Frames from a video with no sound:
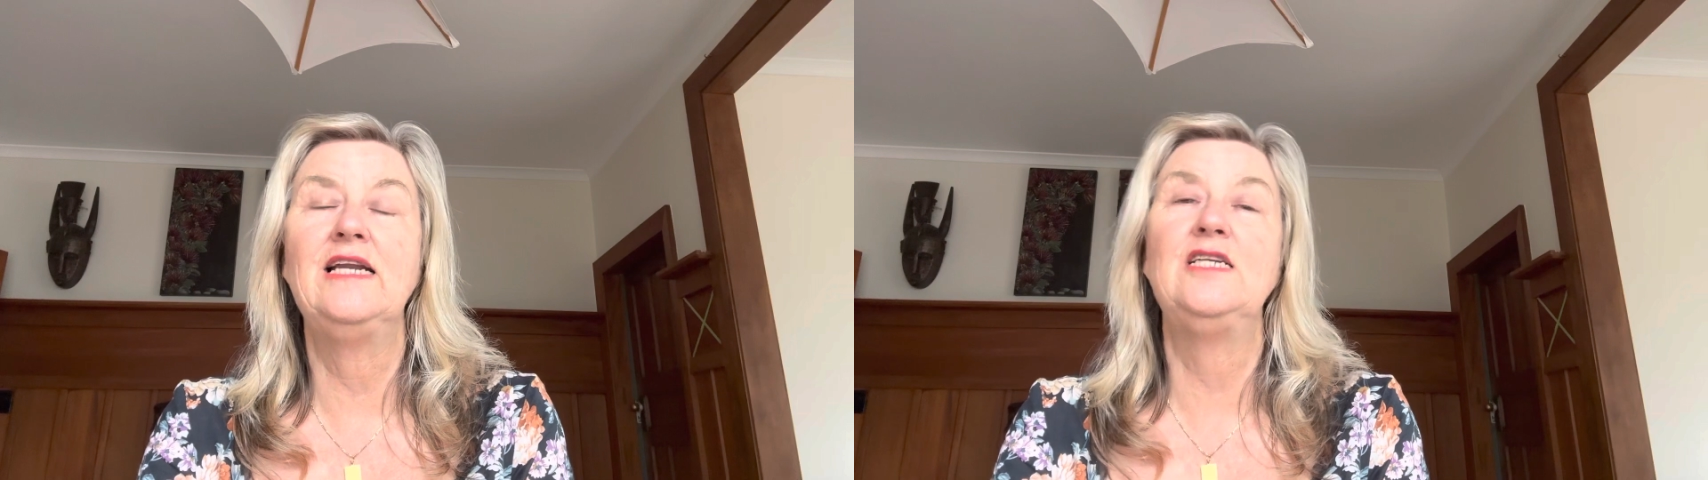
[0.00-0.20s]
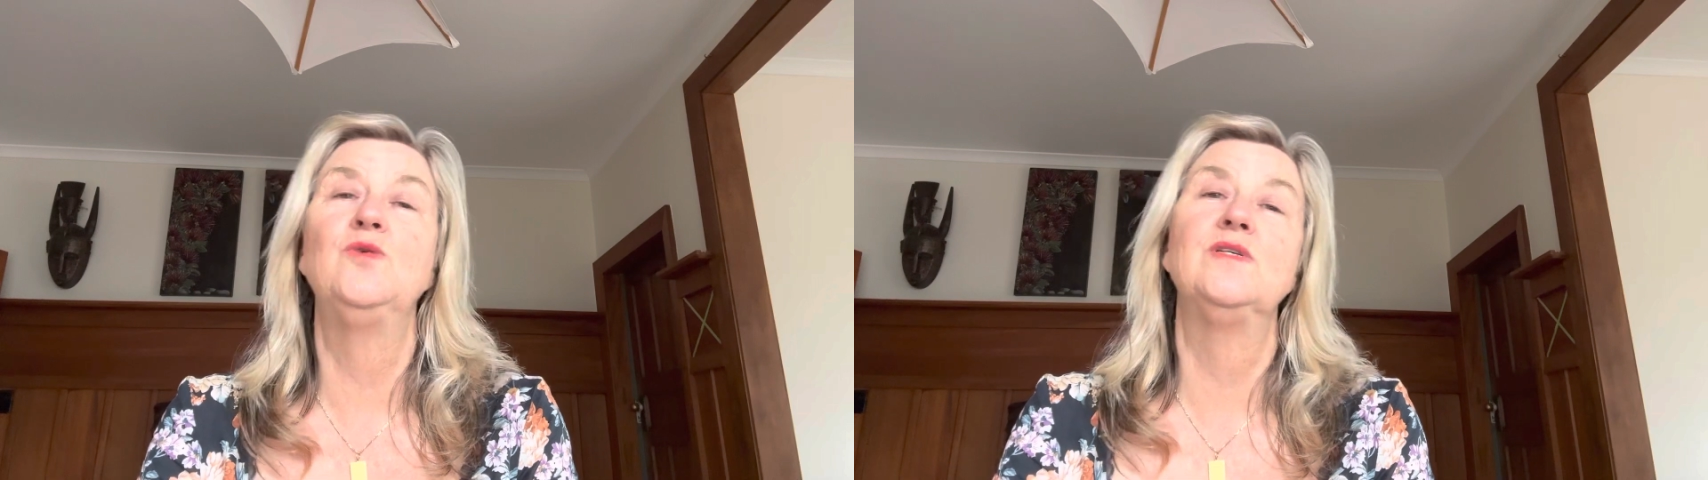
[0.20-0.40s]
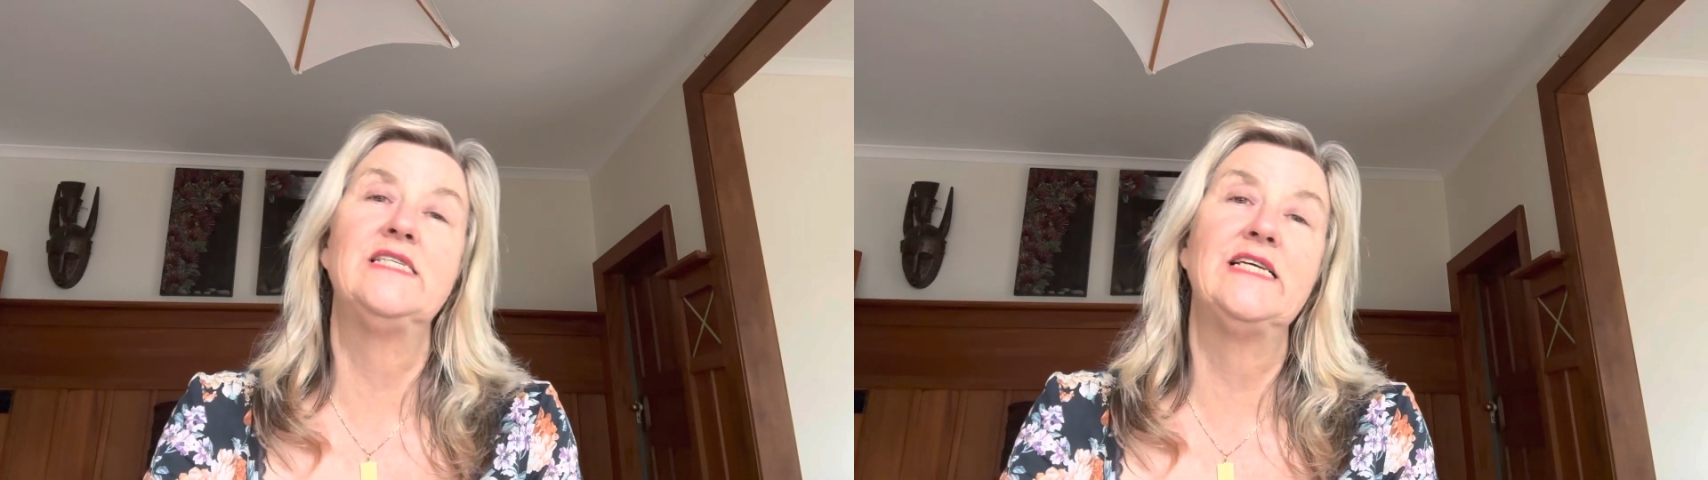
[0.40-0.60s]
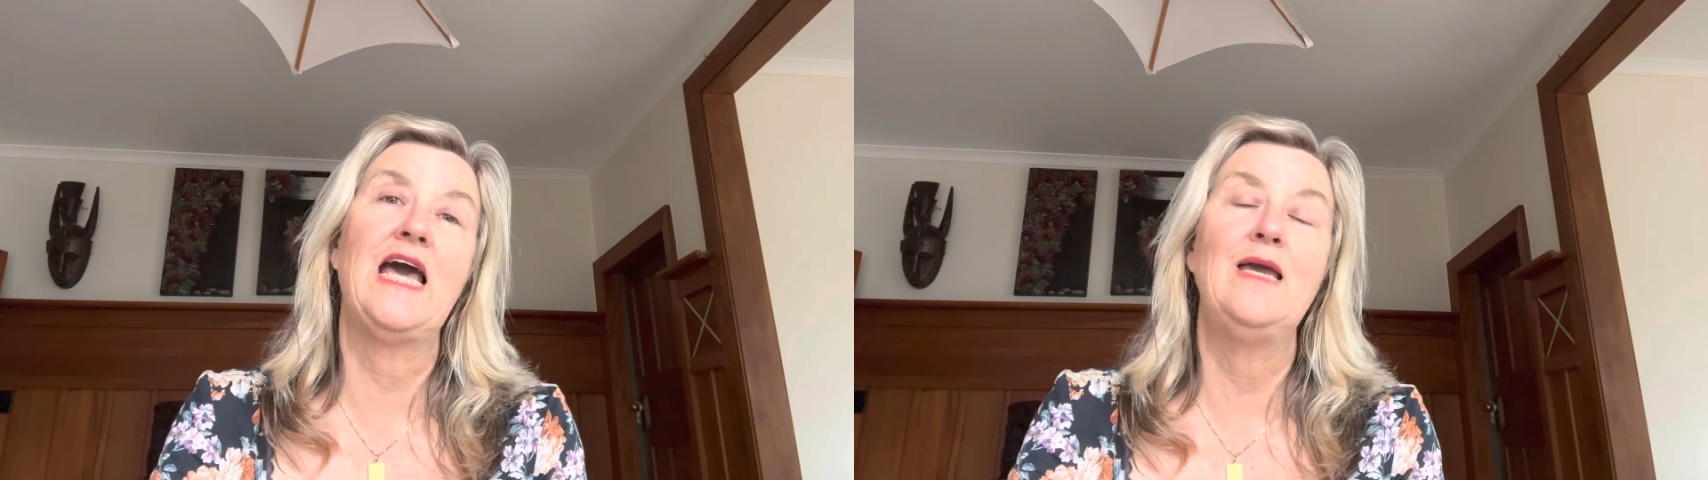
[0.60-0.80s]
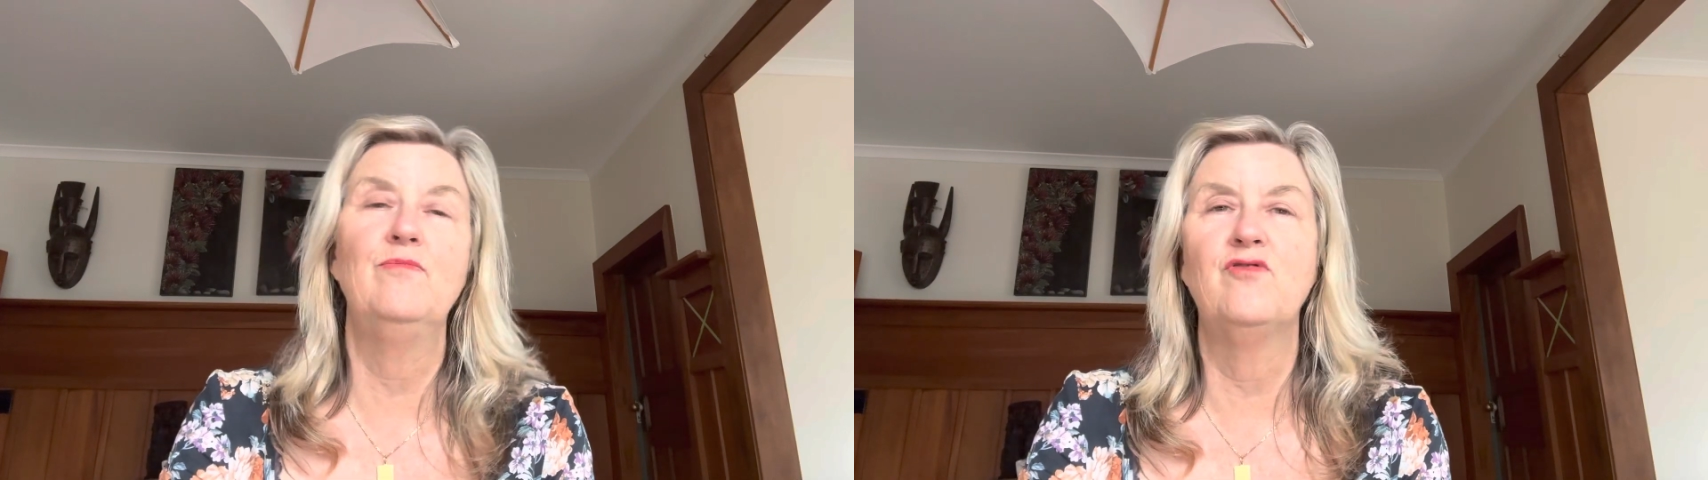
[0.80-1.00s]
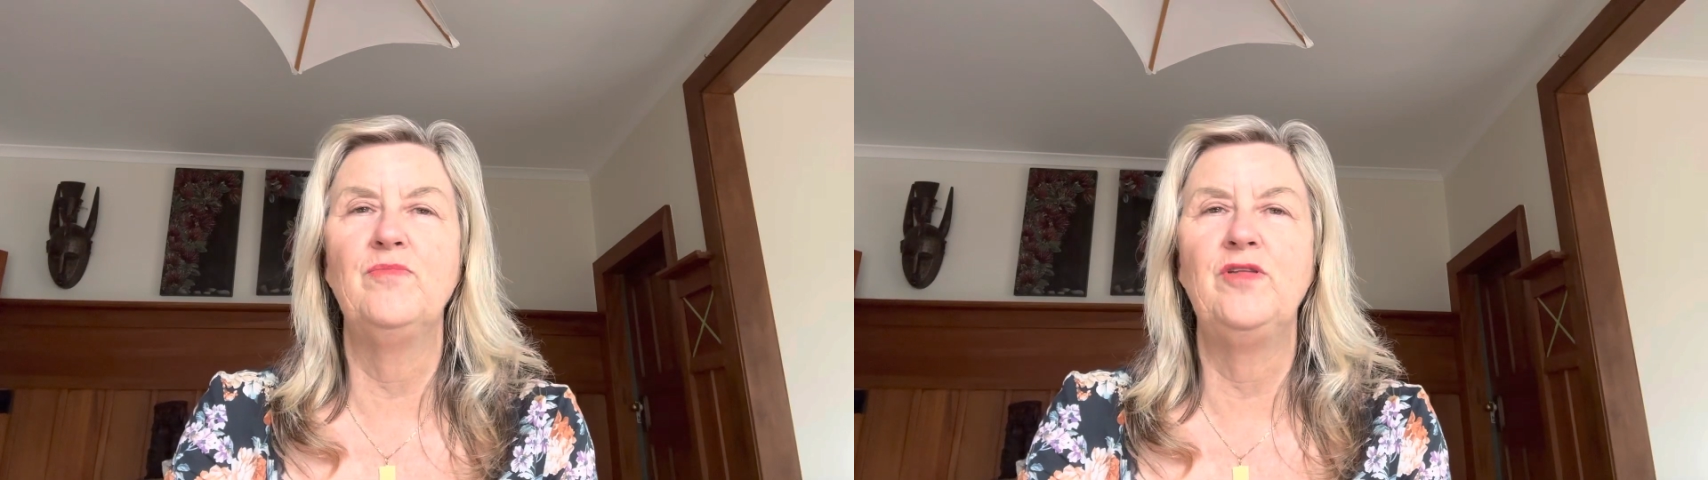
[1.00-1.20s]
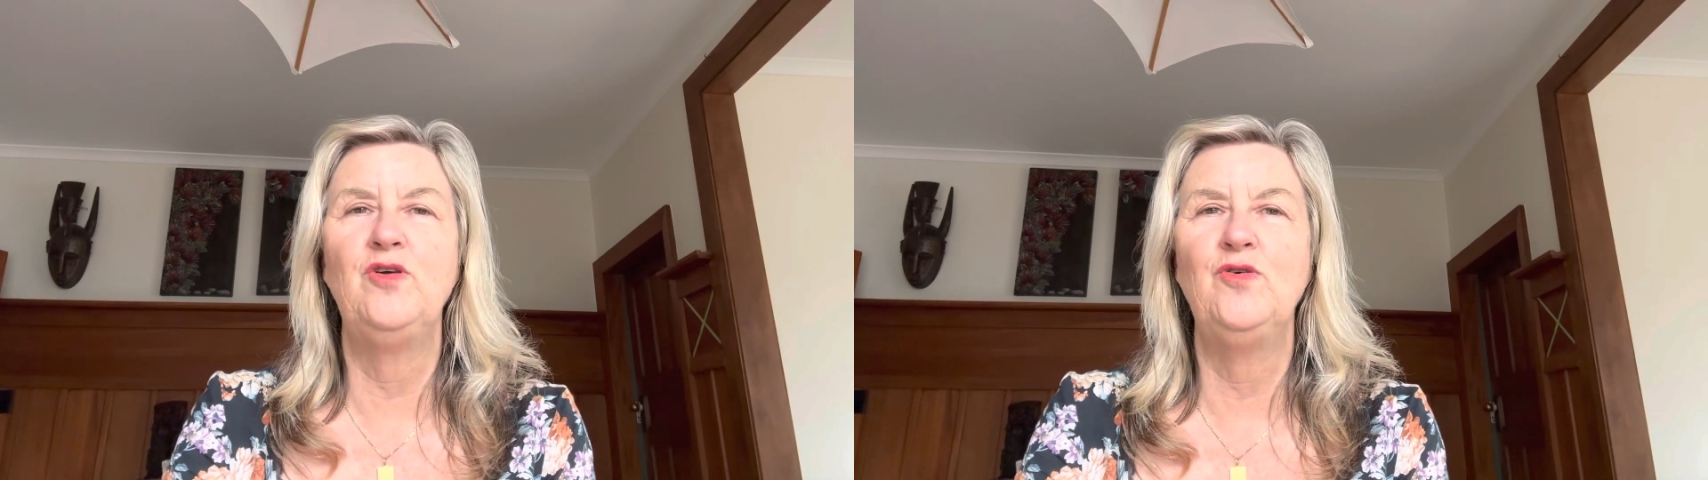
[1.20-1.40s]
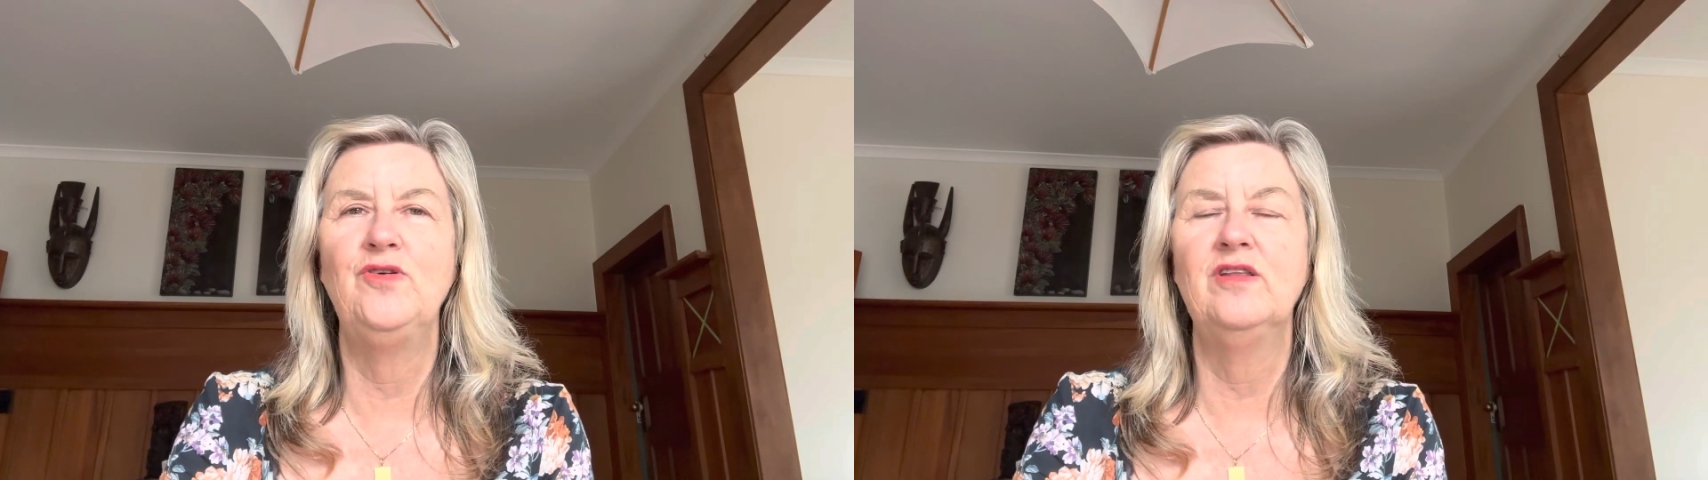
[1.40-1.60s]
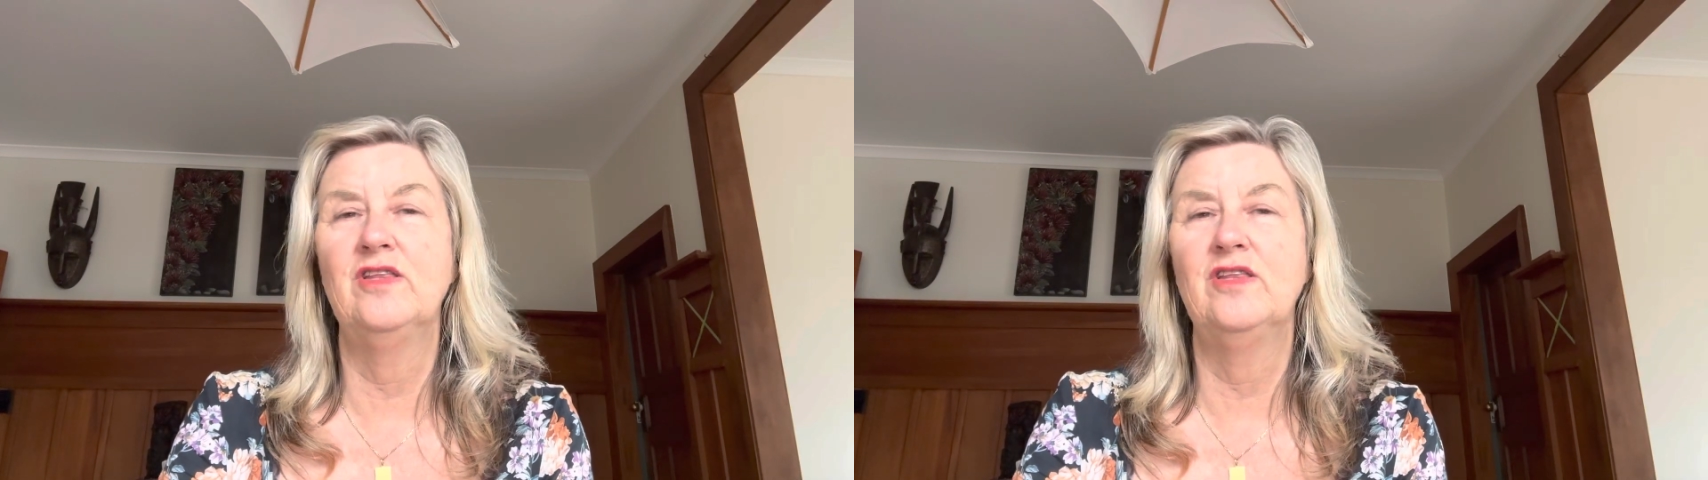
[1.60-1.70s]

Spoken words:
to escape from the unit